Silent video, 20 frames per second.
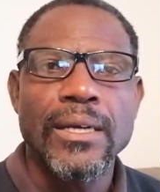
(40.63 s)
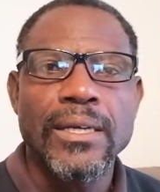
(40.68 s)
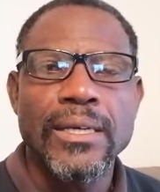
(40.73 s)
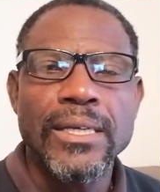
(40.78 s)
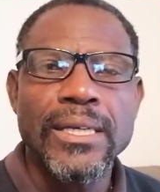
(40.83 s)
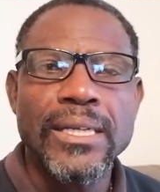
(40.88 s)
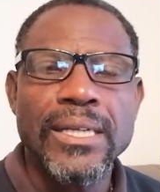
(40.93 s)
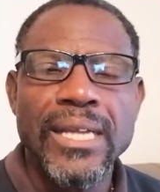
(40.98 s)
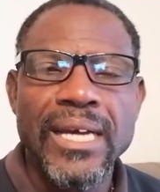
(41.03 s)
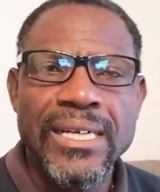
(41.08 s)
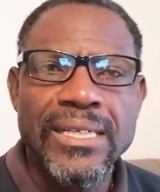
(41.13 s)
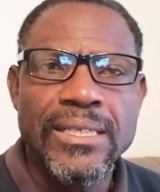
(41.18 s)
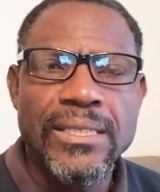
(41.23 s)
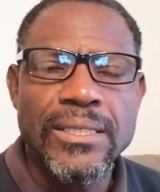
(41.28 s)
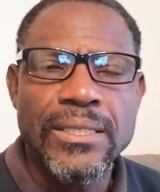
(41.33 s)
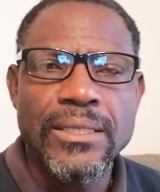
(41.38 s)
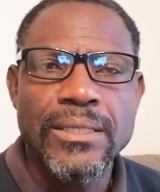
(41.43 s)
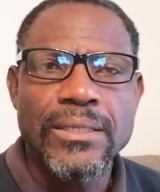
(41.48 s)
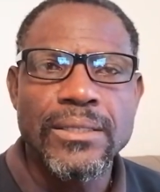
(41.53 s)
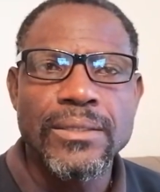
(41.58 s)
Hit
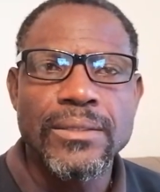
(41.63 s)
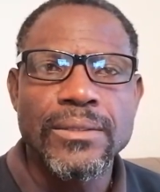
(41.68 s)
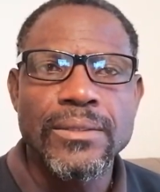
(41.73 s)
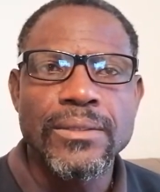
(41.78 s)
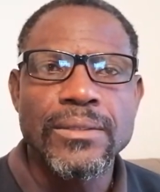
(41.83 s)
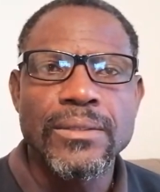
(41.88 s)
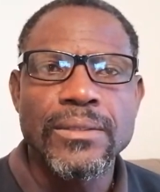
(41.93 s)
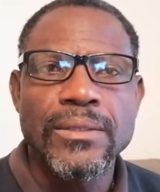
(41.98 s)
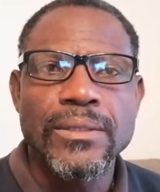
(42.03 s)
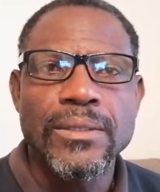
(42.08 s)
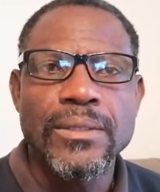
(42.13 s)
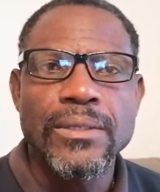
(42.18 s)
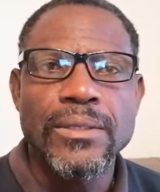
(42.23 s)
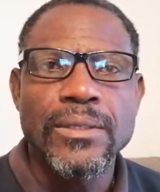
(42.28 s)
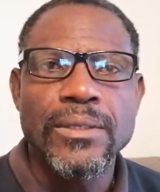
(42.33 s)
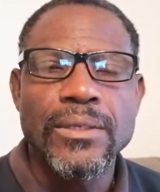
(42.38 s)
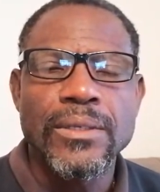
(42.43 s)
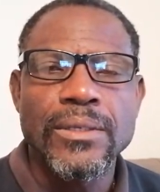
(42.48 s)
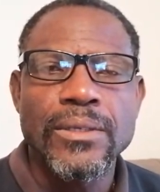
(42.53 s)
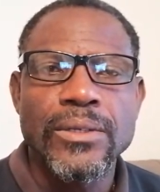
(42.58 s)
that
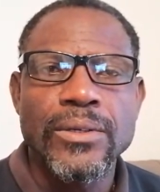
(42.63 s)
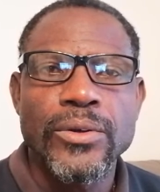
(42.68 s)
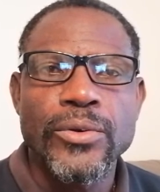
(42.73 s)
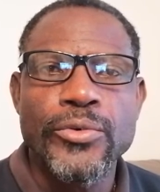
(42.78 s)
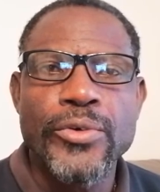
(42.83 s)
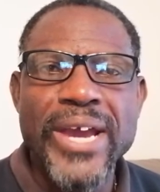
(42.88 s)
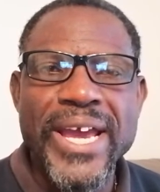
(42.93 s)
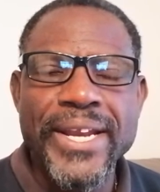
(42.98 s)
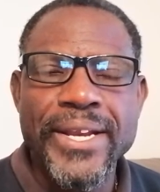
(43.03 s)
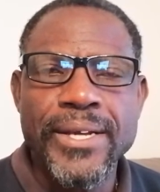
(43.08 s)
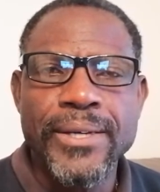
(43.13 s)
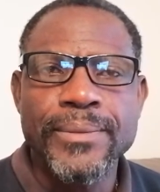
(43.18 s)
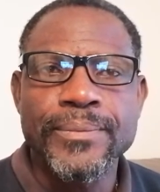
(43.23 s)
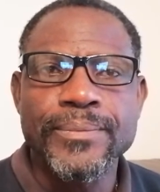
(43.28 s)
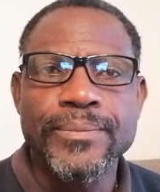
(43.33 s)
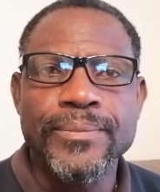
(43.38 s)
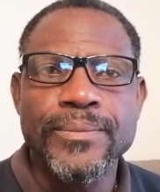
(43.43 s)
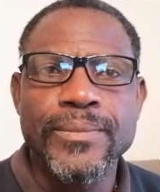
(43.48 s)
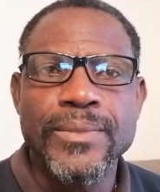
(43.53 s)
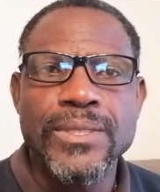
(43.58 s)
red
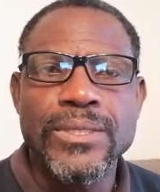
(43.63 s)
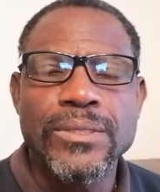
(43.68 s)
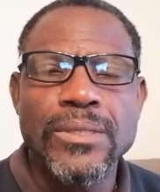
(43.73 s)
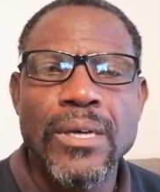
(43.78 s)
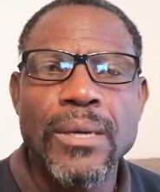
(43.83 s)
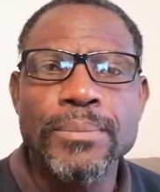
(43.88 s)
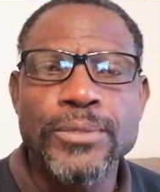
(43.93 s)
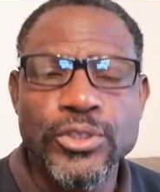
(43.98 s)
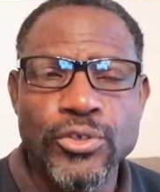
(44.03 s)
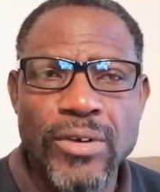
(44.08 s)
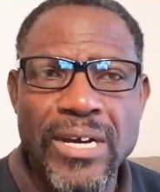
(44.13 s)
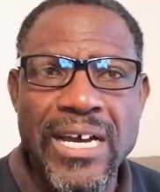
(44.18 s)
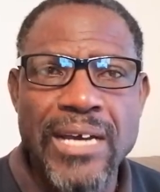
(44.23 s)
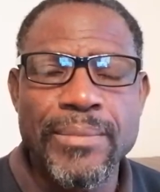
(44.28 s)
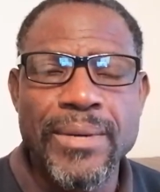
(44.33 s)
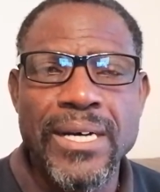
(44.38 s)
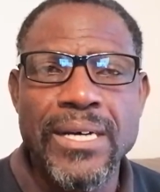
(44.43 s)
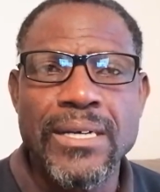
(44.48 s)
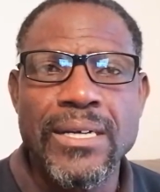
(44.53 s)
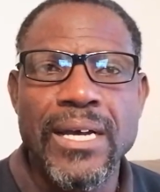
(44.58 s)

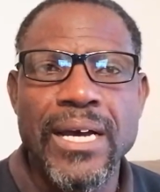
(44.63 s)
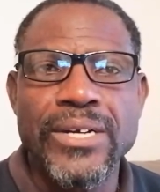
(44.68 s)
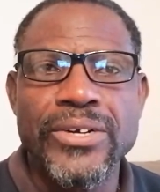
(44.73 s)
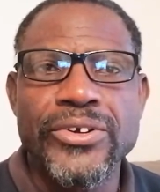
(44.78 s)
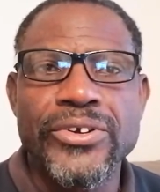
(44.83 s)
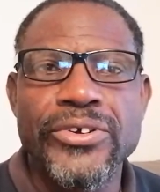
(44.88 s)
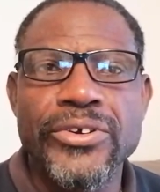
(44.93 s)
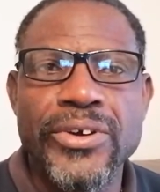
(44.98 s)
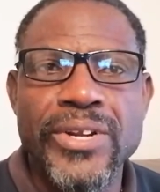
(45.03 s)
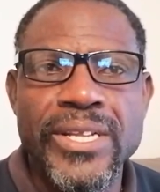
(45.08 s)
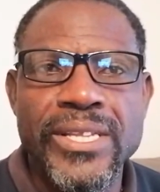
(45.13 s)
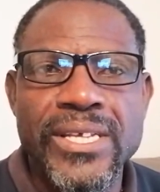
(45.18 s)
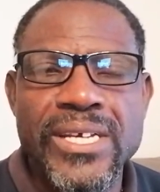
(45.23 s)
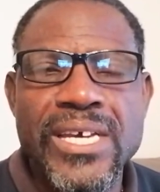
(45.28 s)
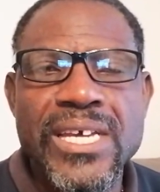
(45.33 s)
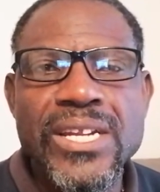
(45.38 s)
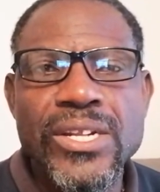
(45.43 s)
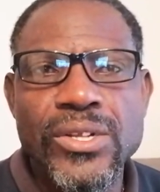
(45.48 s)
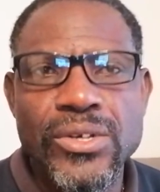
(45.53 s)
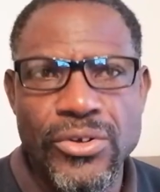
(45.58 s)
subscriber and turn it
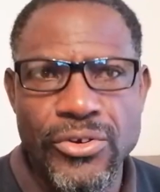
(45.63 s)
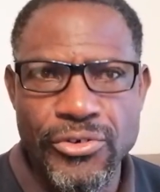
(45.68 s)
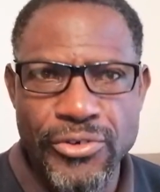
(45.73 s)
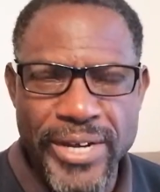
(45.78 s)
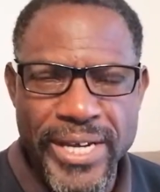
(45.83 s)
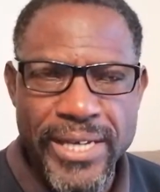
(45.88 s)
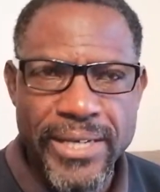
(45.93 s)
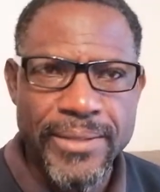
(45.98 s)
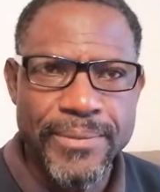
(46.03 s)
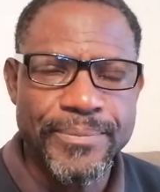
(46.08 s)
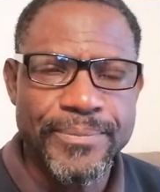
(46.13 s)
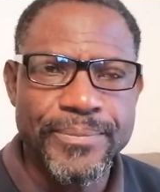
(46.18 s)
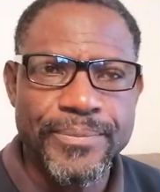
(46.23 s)
into gray.